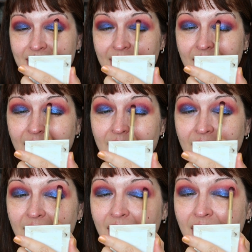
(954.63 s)

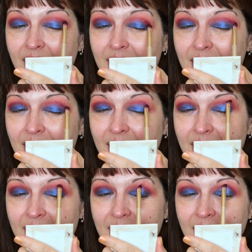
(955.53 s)

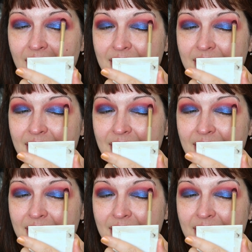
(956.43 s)
[no speech]